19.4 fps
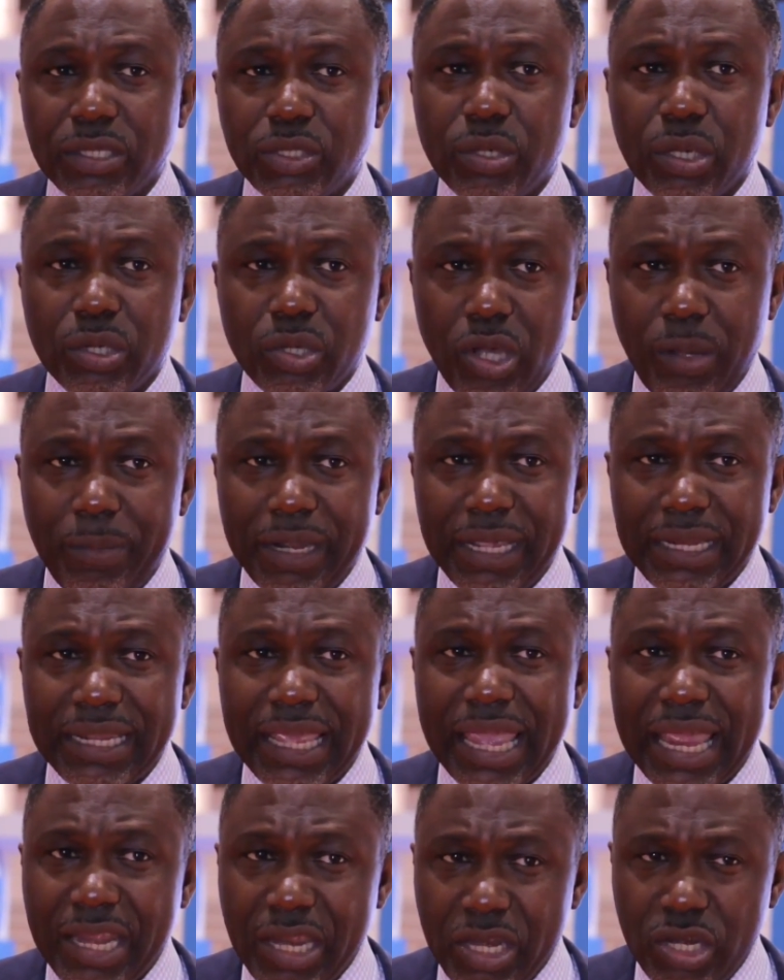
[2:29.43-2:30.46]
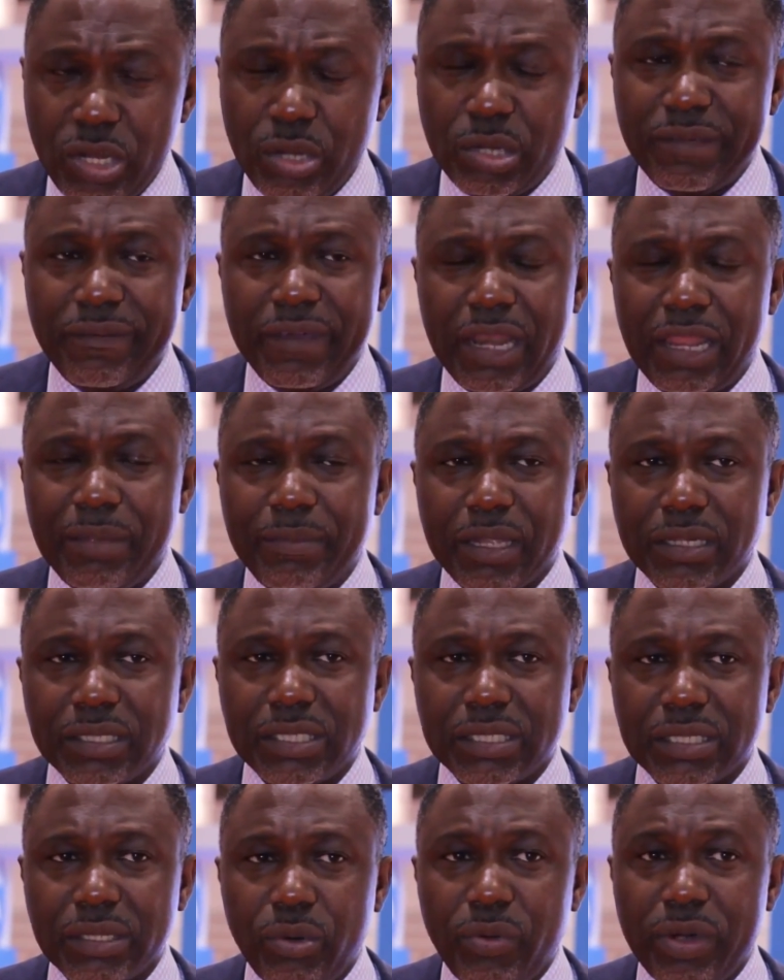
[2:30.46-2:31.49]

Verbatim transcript: to accommodate any new developments